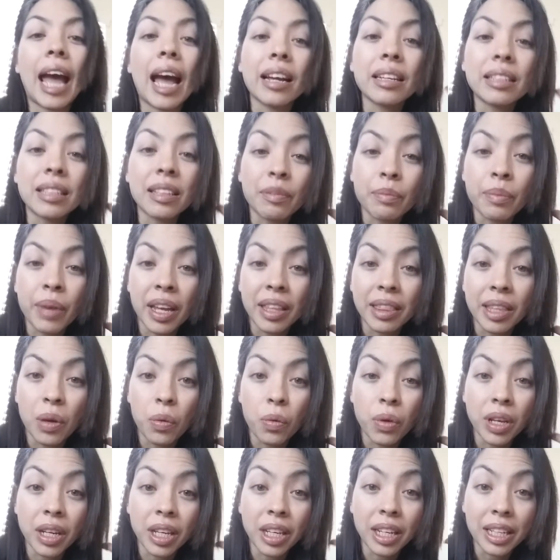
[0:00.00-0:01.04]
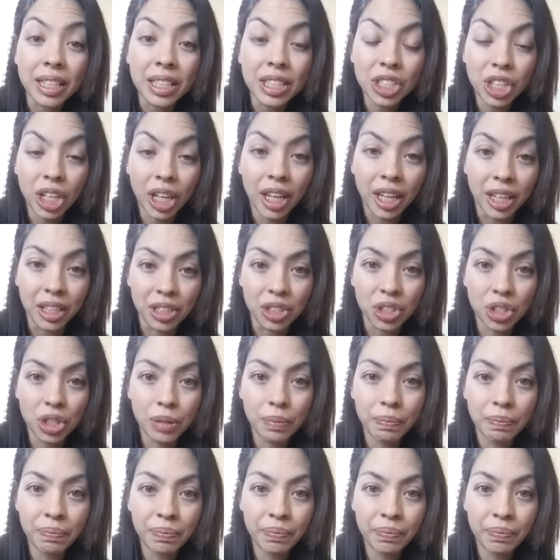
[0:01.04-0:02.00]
active mind that we need to change.